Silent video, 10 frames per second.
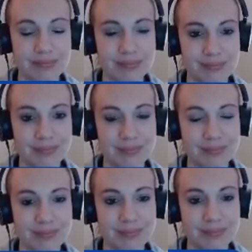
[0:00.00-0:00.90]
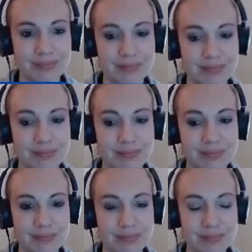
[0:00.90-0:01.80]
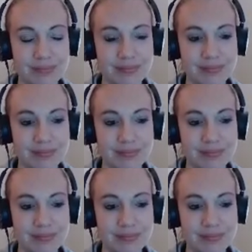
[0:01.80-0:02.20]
(silent)